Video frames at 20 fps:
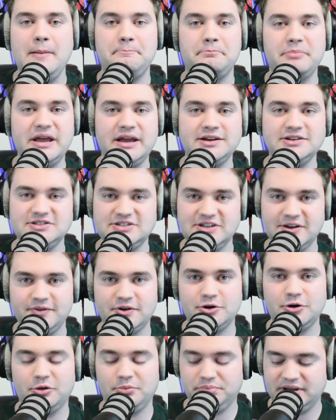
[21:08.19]
make
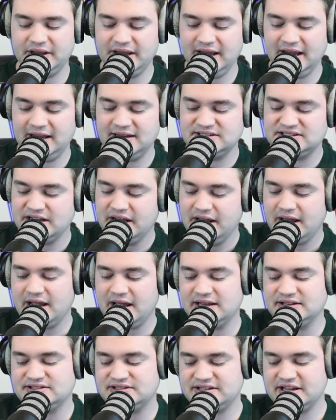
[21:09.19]
difficult plays
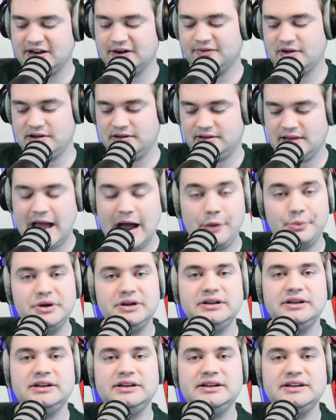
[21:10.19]
instead of
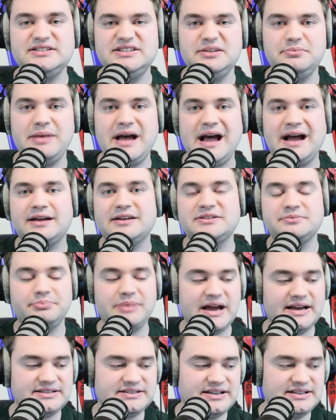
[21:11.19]
allowing easy
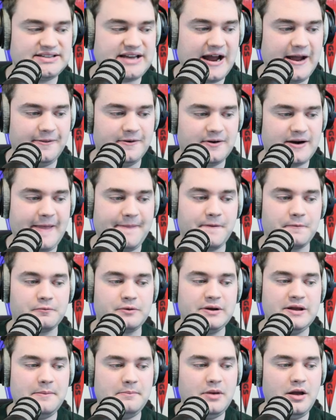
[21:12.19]
baskets either at the
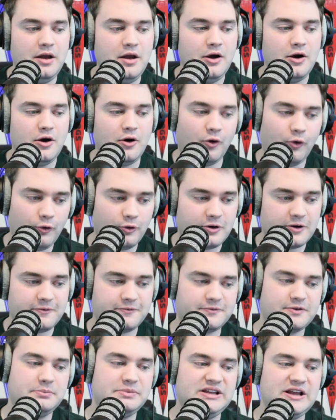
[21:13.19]
rim or
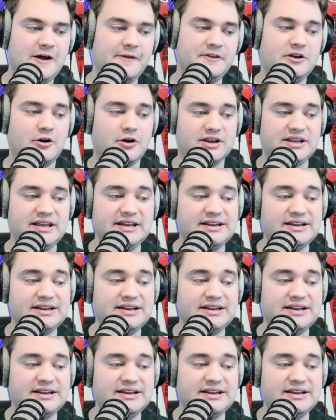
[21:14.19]
from beyond the arc?